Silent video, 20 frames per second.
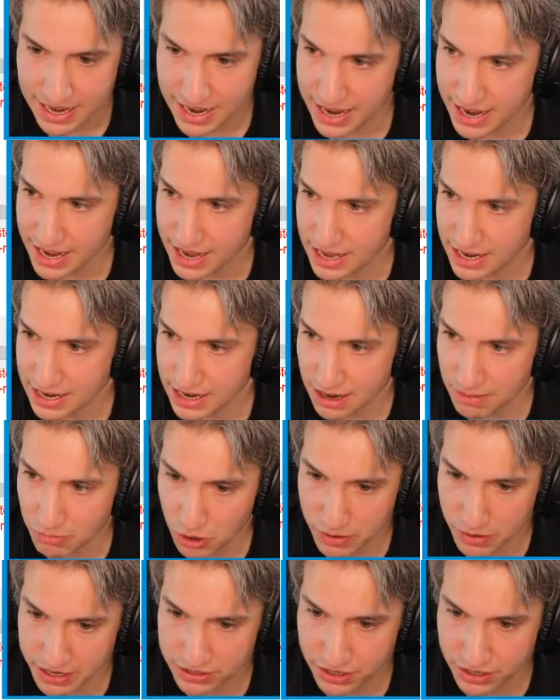and I'm
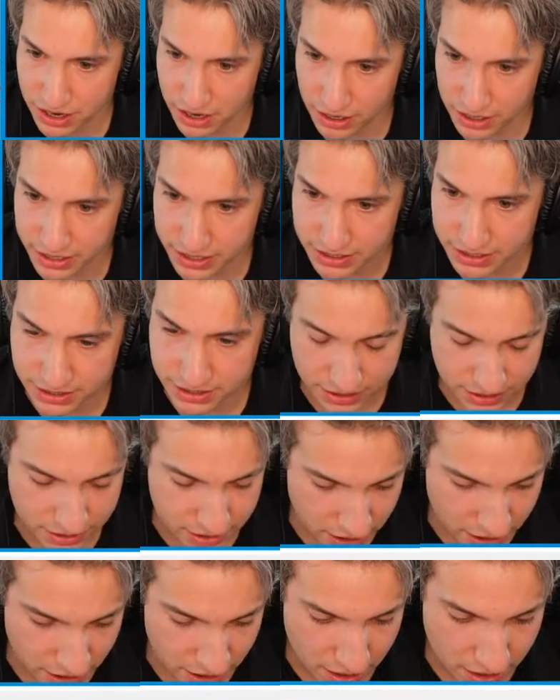going to call it
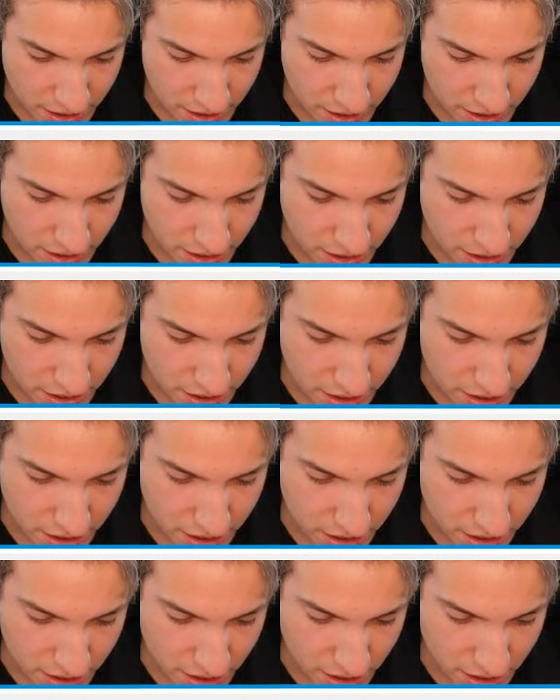
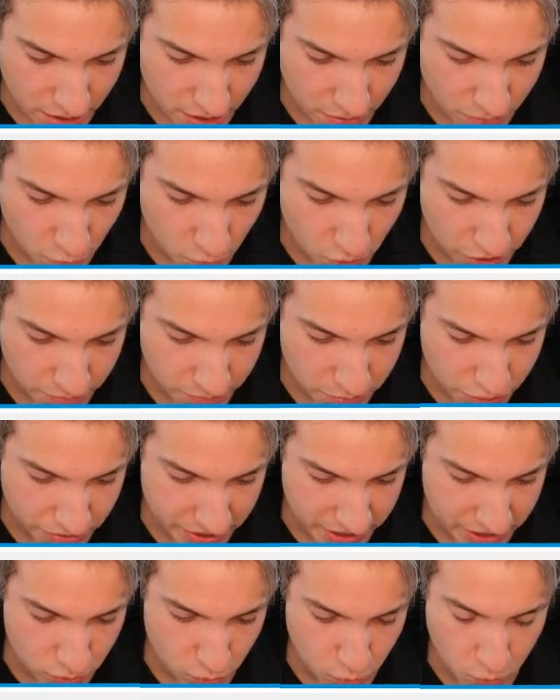
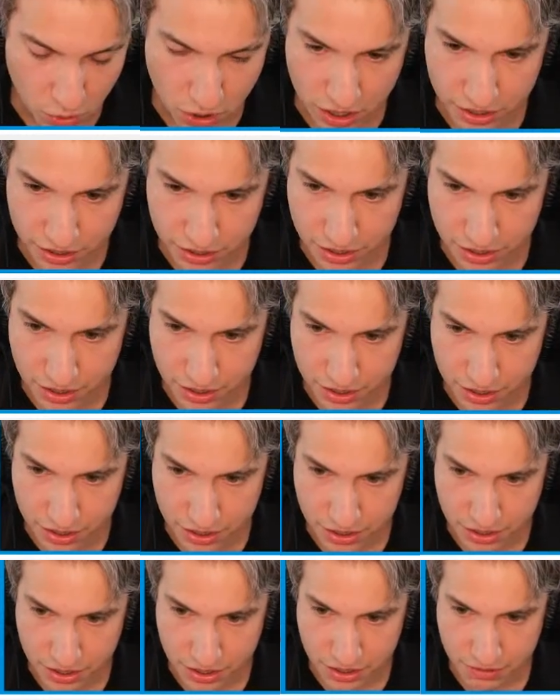1.1
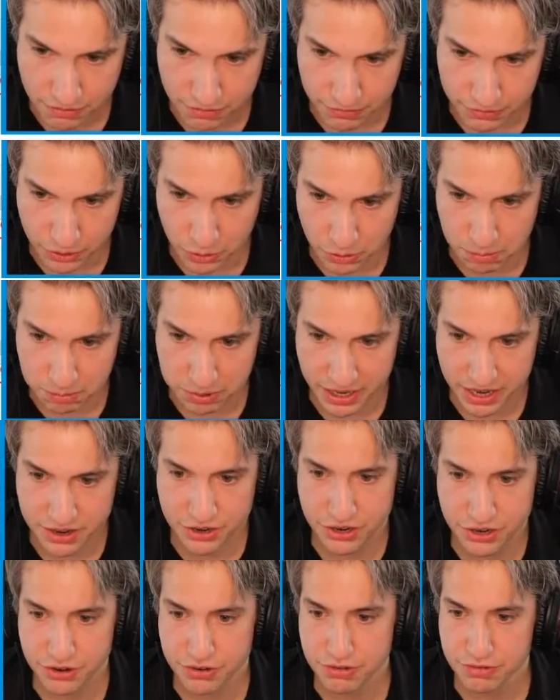floor
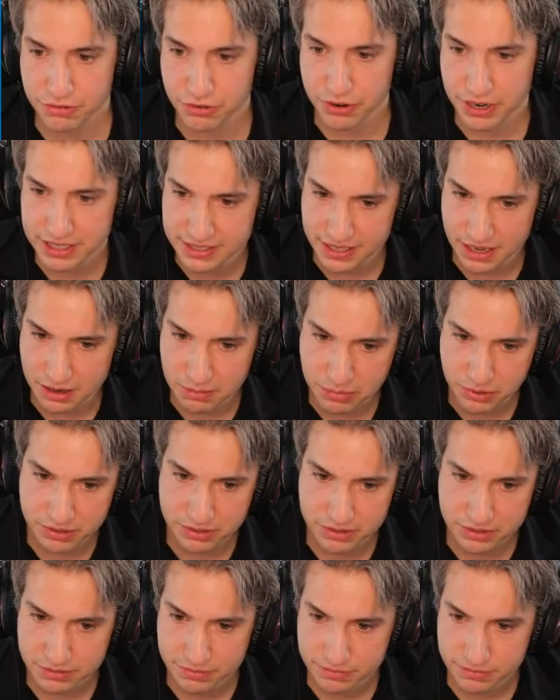plan new, for example.